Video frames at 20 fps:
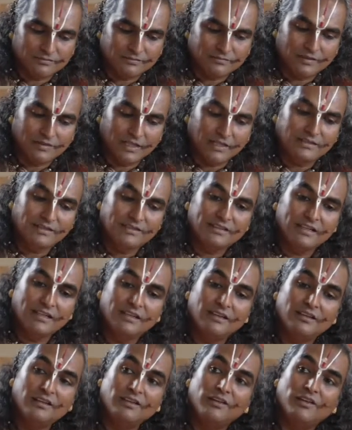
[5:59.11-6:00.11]
Then he
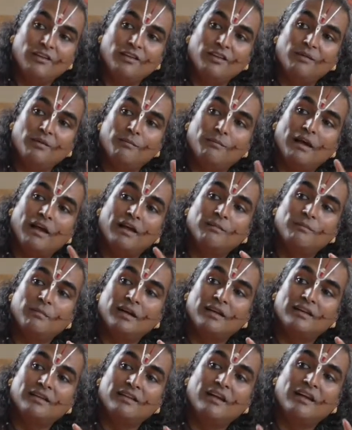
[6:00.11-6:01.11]
said, my
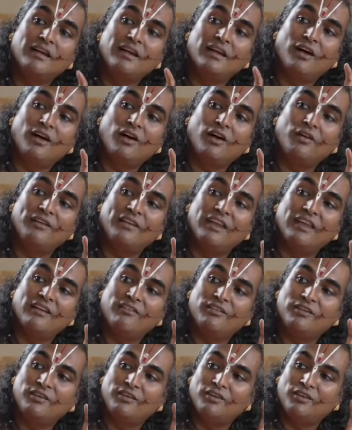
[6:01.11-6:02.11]
bhakta are
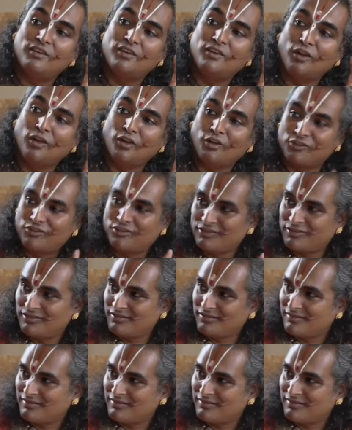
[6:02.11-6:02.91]
never lost.